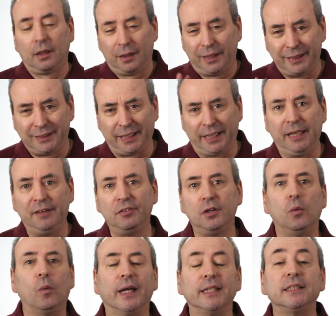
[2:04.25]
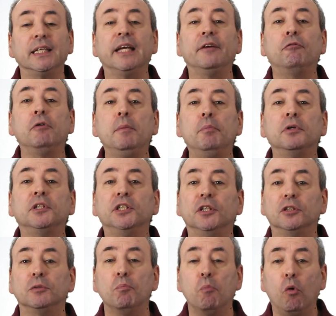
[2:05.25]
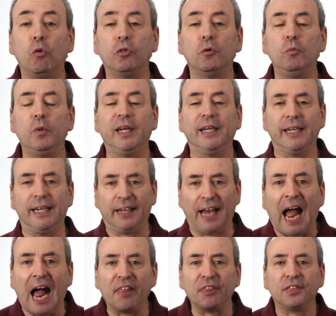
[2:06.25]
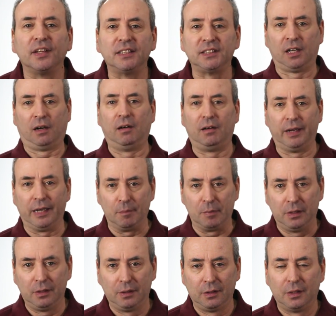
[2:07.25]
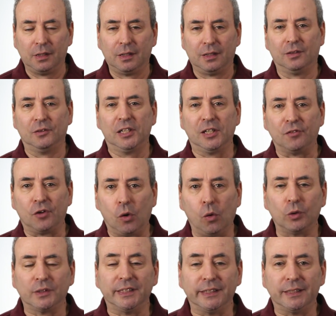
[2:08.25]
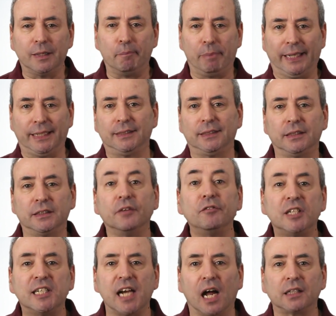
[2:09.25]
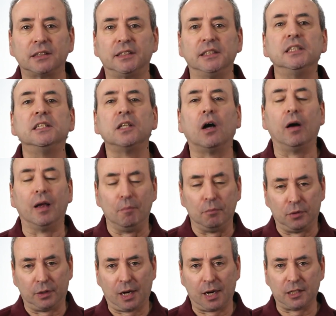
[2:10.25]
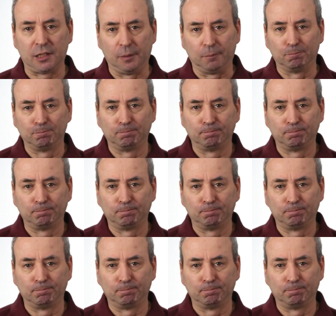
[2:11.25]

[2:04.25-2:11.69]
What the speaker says: It's even a waste if we produce more than we need at the time, which of course is the basis of just-in-time production.